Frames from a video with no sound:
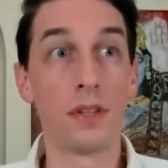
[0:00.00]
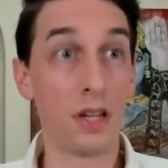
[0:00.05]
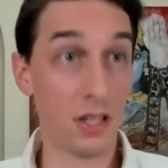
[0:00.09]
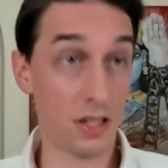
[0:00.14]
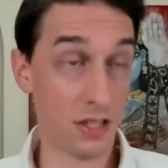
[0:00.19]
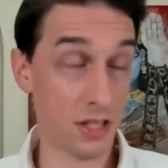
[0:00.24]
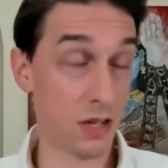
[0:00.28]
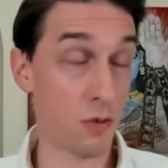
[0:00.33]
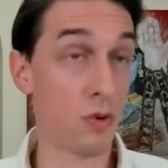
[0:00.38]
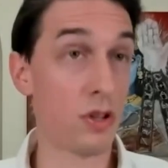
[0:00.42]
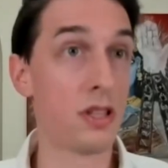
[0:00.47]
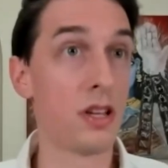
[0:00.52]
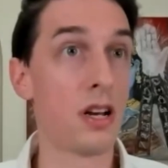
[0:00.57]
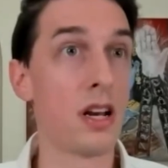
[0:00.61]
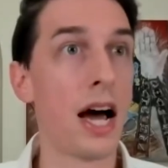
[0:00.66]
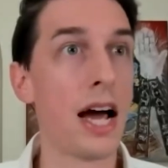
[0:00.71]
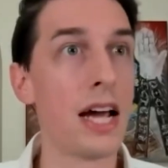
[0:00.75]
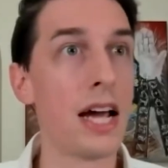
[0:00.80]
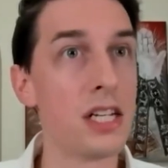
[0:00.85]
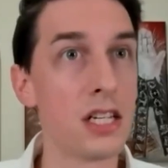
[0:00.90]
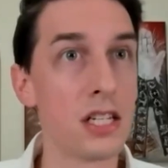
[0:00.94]
Can someone
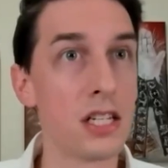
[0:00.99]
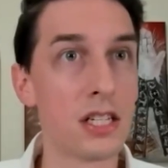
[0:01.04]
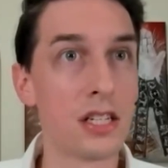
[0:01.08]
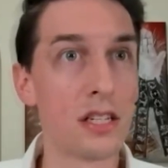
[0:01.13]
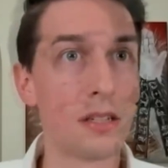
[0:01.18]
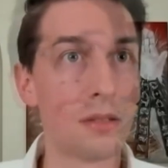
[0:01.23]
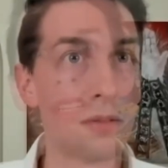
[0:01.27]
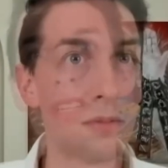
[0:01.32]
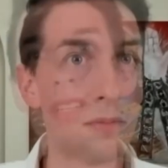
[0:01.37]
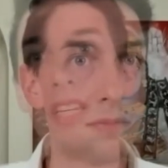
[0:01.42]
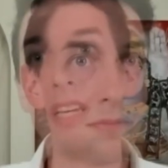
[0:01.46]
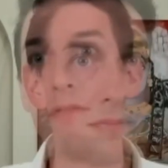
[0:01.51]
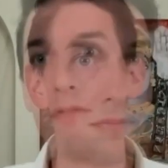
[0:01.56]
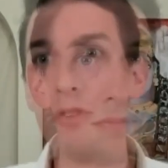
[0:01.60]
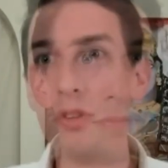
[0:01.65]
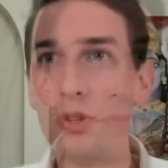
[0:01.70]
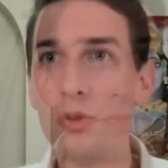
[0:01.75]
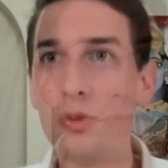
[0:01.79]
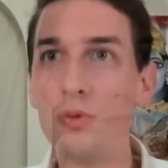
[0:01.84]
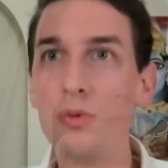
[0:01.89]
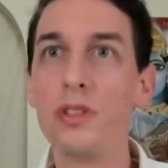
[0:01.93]
deny this? if
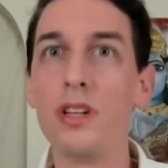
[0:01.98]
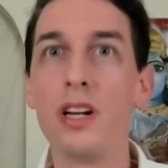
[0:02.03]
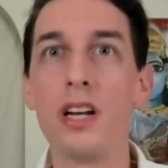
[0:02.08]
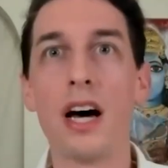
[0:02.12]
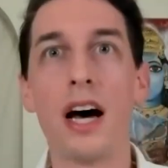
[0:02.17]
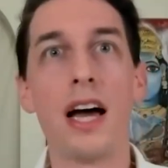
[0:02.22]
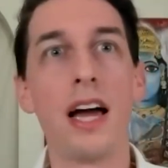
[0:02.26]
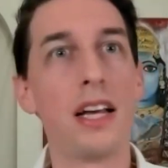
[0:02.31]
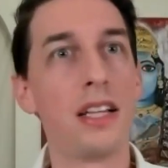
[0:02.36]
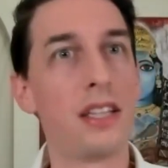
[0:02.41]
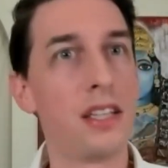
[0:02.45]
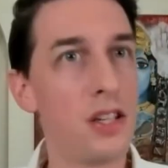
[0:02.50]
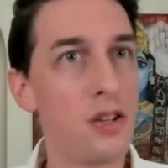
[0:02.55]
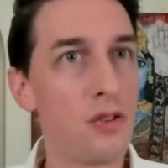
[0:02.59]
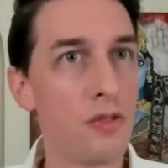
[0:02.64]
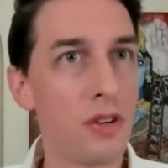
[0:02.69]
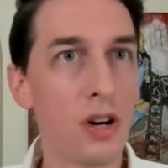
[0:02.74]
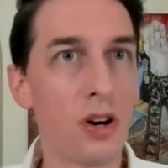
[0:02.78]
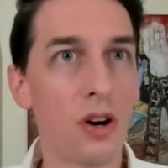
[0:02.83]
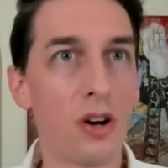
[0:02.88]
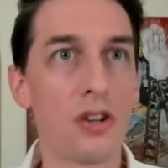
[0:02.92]
you do deny it,
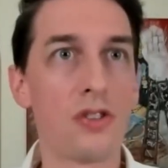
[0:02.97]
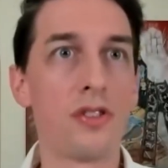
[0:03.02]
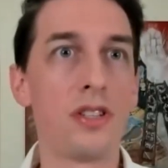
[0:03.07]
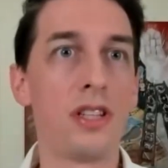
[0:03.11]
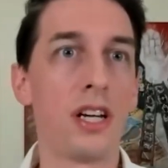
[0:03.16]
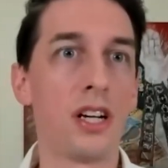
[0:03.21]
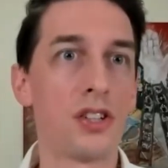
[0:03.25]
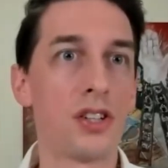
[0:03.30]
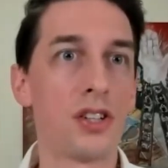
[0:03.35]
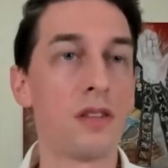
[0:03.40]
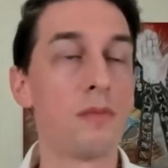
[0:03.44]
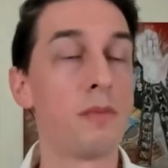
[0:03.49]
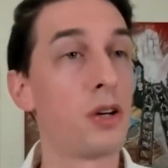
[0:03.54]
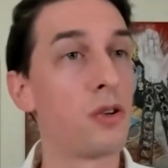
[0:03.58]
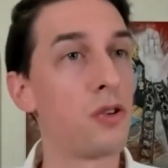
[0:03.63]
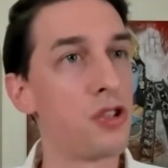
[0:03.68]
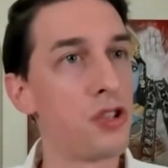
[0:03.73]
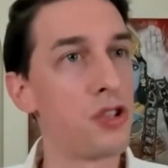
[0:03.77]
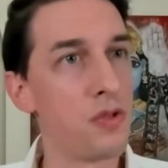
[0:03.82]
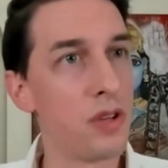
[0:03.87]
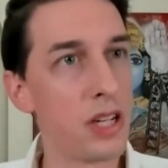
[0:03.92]
you're in contradiction
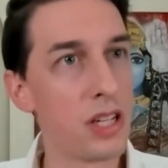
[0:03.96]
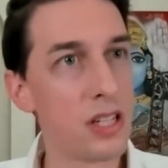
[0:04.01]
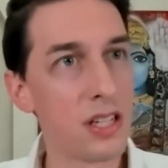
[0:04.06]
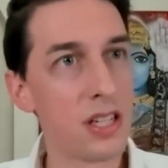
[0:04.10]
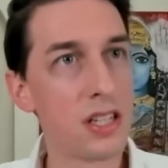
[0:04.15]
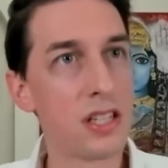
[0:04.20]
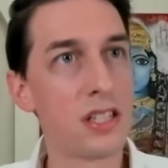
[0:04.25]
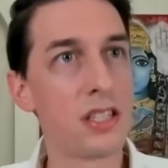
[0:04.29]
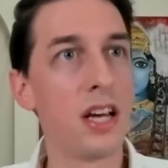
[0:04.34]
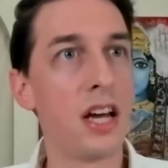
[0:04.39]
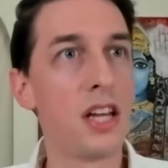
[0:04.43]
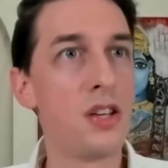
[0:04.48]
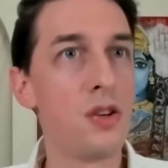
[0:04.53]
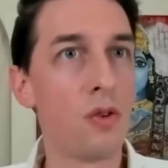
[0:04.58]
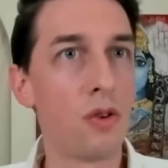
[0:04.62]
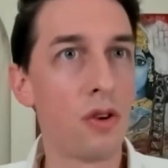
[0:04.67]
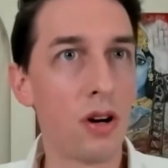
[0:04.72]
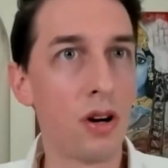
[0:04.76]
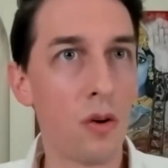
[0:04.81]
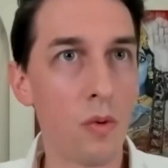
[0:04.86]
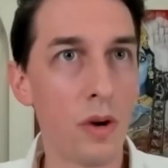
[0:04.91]
because you exist and
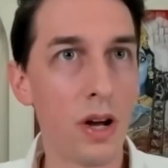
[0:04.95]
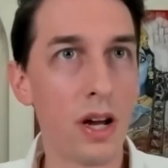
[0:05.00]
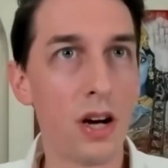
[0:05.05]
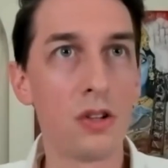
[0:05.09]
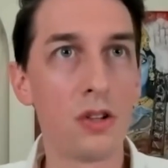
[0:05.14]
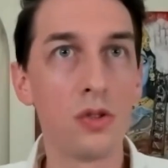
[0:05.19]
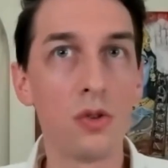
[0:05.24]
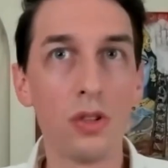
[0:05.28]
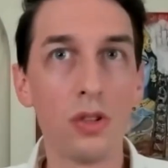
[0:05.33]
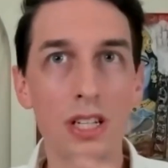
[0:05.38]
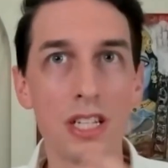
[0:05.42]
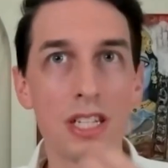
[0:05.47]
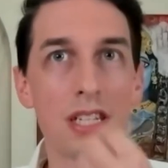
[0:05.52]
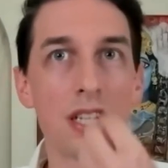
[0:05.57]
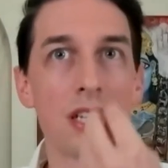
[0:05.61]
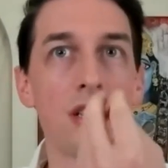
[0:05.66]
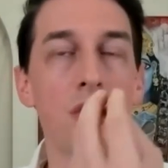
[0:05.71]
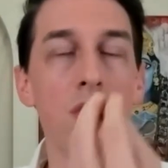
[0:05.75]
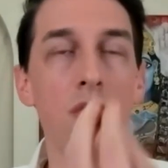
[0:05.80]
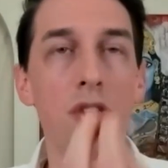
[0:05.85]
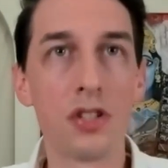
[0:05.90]
you're aware to
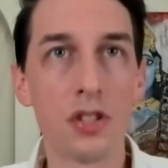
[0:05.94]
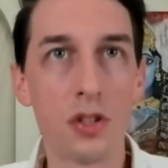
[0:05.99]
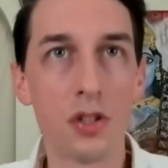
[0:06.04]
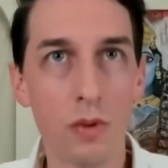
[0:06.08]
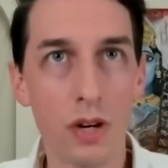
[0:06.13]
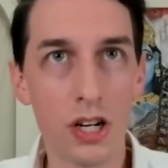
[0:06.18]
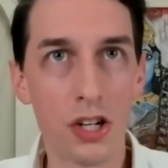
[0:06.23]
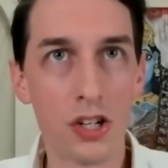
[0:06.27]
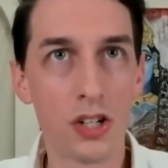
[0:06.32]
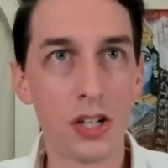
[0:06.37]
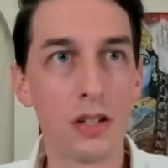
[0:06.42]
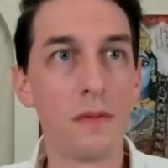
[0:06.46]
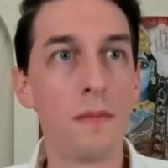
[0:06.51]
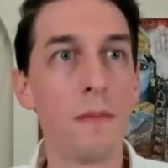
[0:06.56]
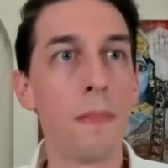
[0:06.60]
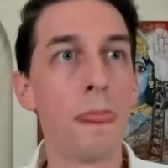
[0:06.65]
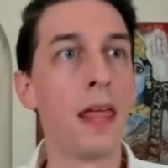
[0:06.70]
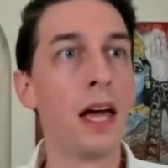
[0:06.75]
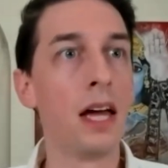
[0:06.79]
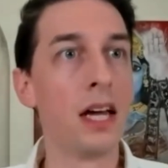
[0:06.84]
listen to this question.